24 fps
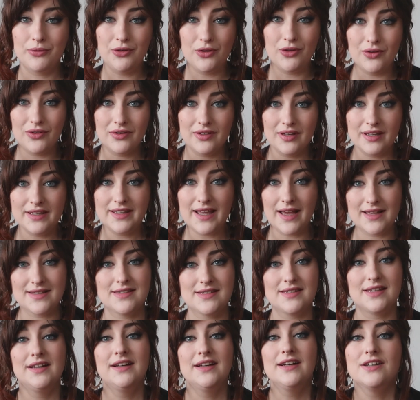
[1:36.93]
news,
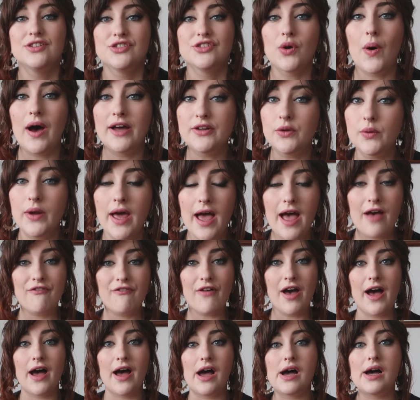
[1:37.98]
yes. So I don't have
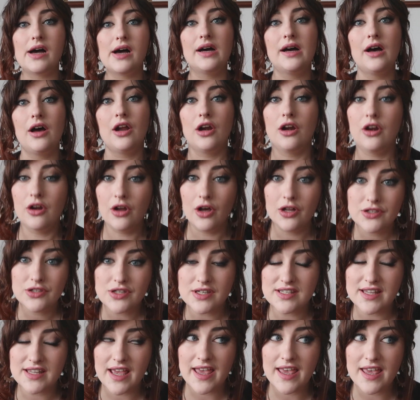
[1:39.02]
a lot
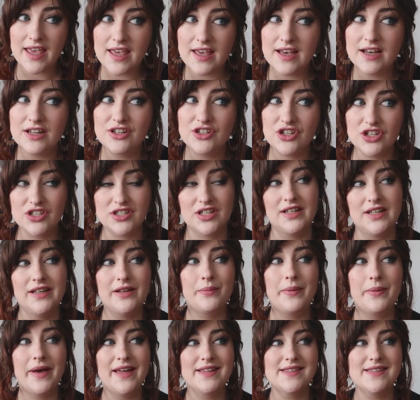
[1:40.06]
to say here, just a
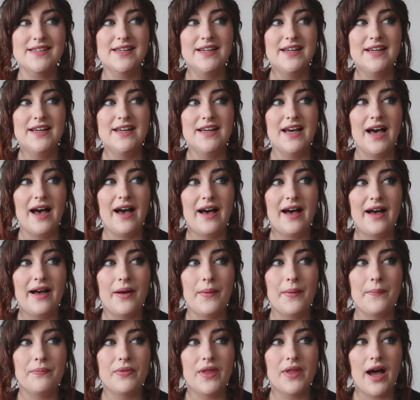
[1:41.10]
little bit.
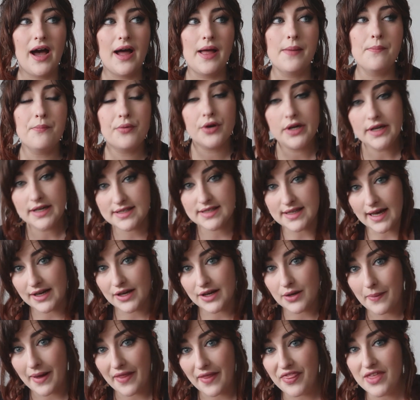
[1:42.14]
I'm pretty
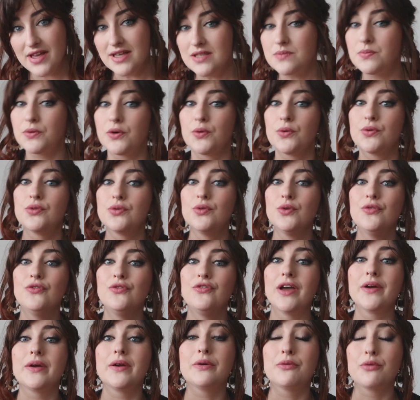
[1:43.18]
excited about this, but also
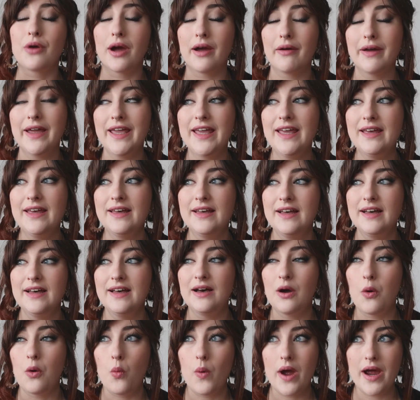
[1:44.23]
very wary.
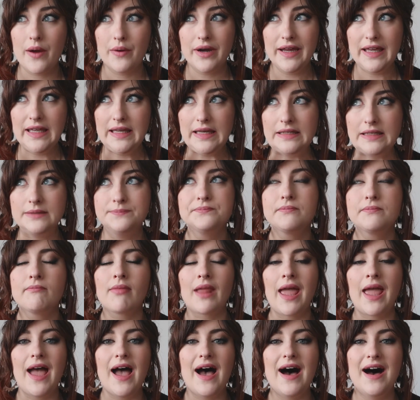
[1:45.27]

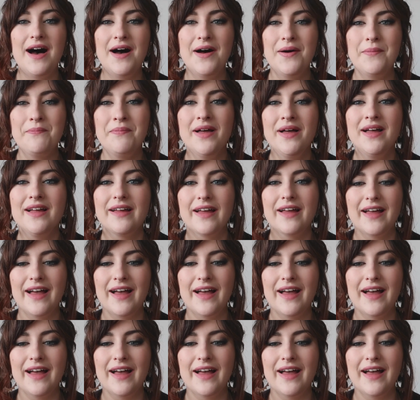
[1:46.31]
For